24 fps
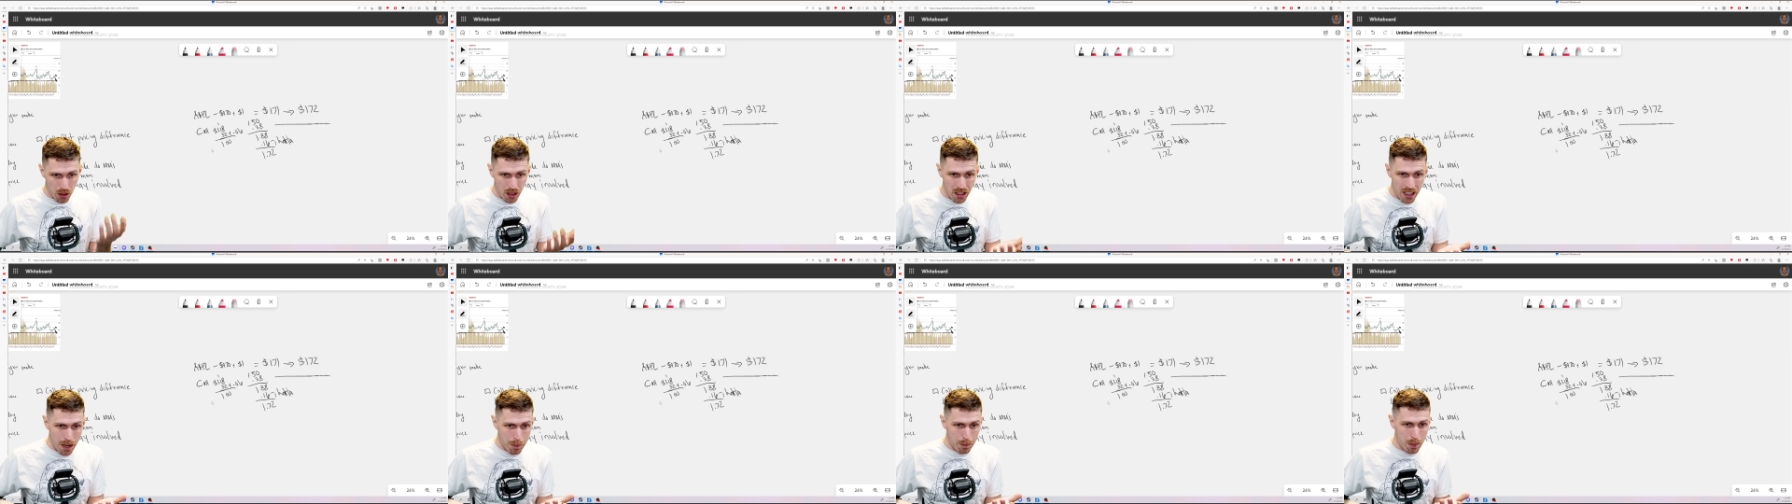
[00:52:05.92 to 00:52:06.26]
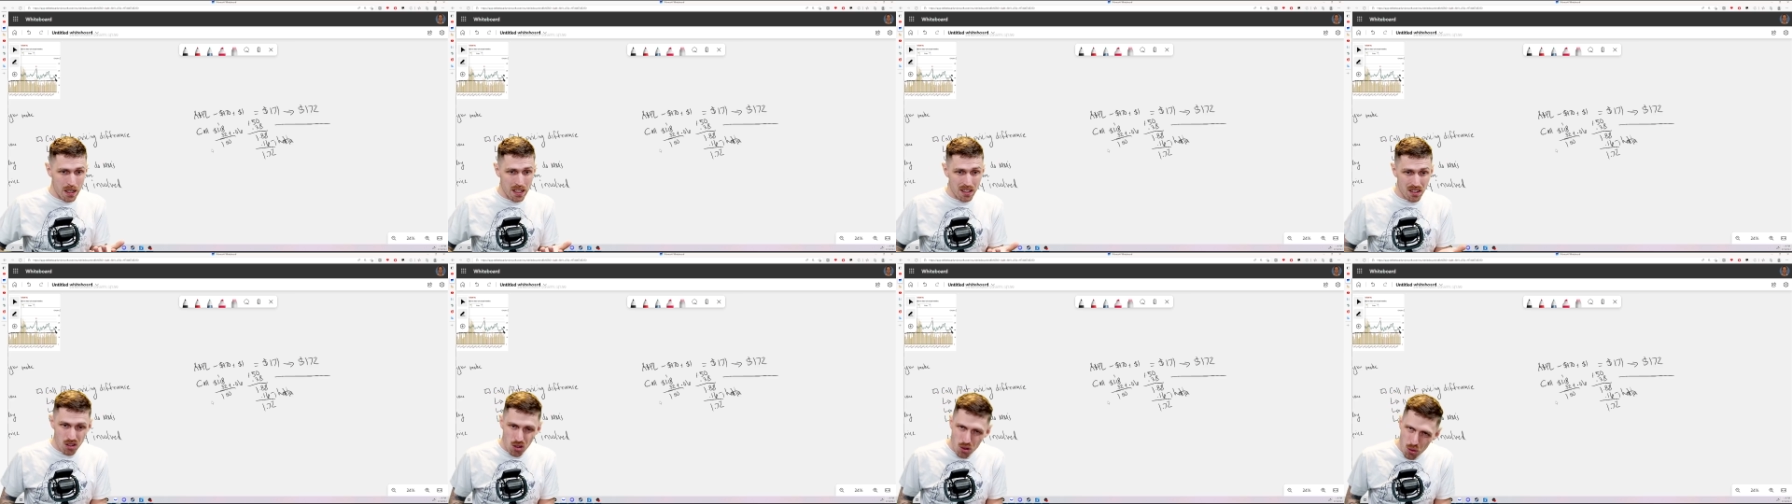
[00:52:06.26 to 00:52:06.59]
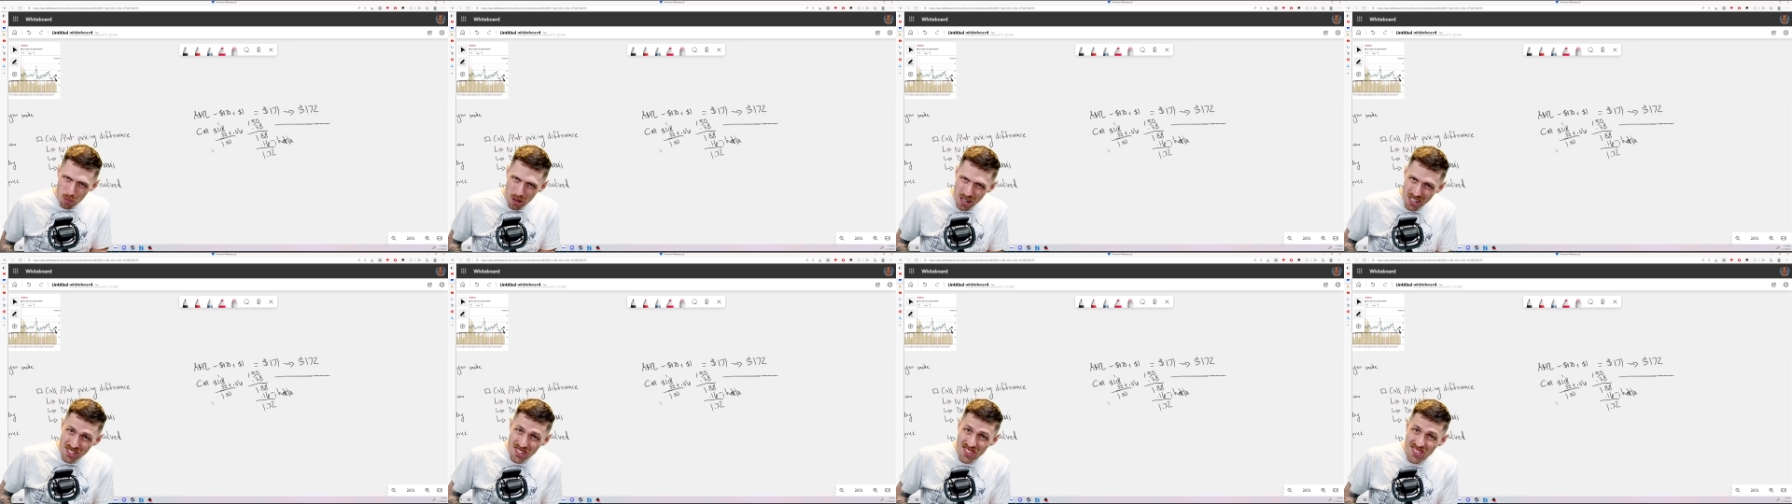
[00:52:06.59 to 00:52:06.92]
you're not paying too
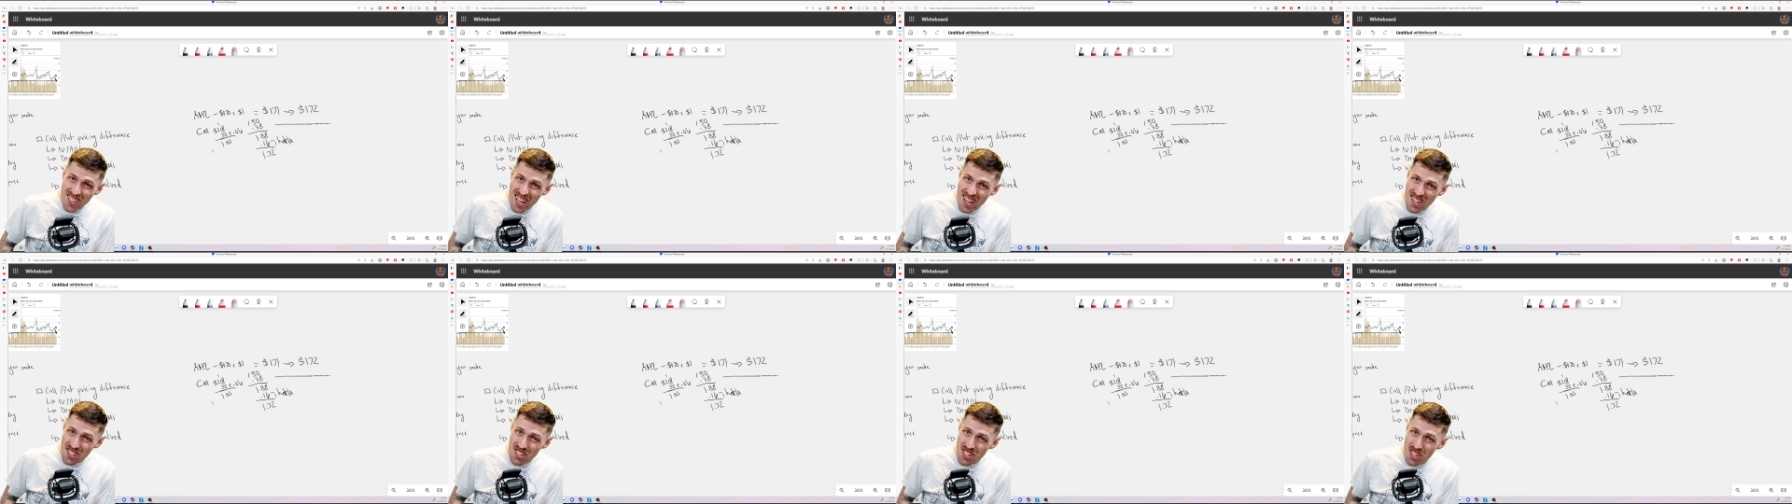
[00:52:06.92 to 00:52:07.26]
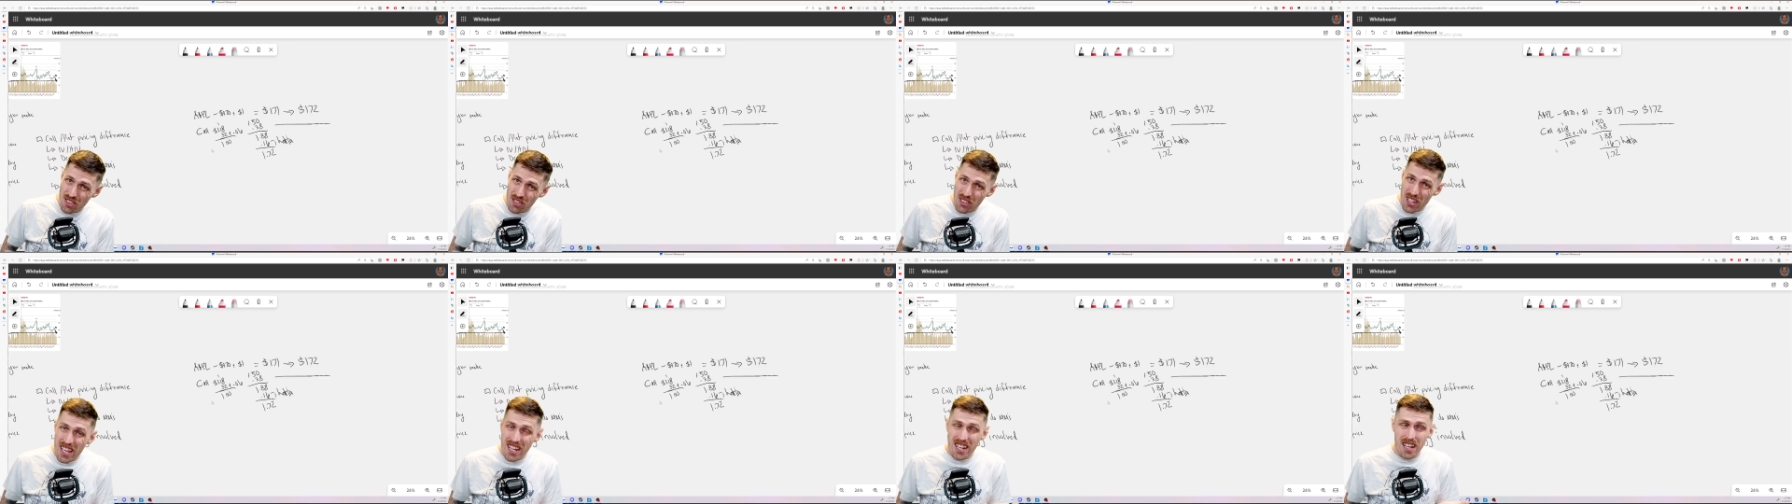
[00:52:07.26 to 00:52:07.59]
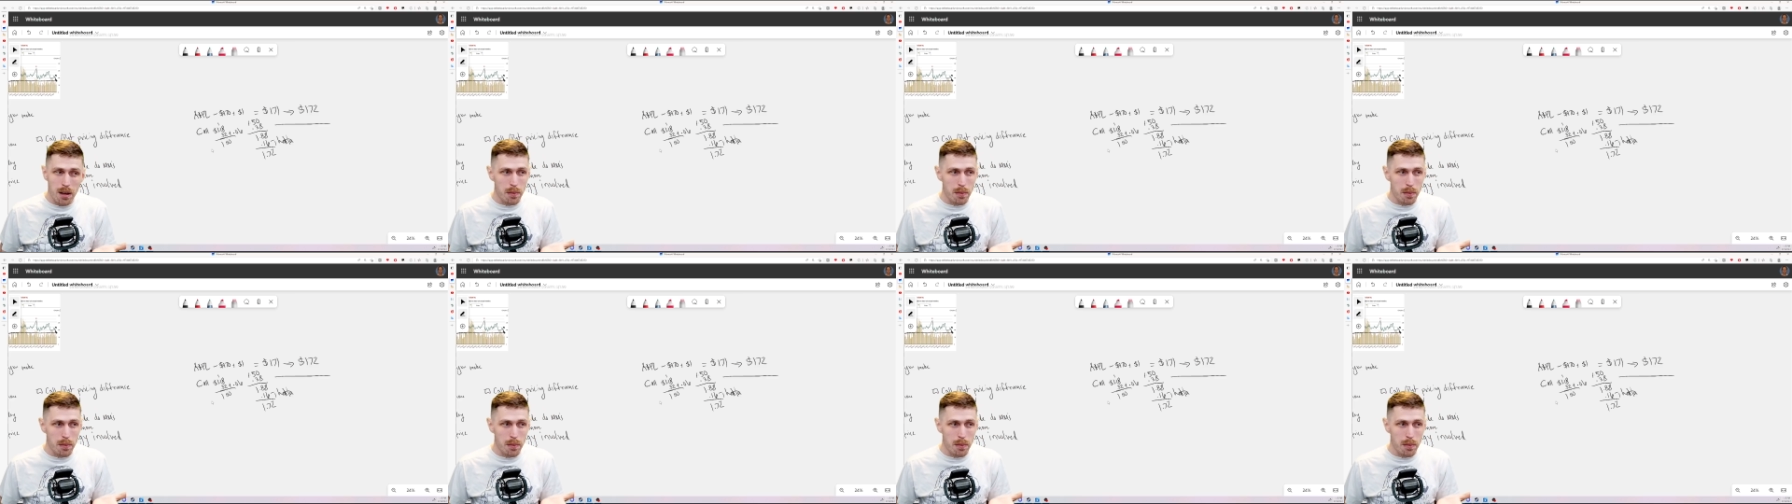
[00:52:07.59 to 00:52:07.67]
much attention to theta.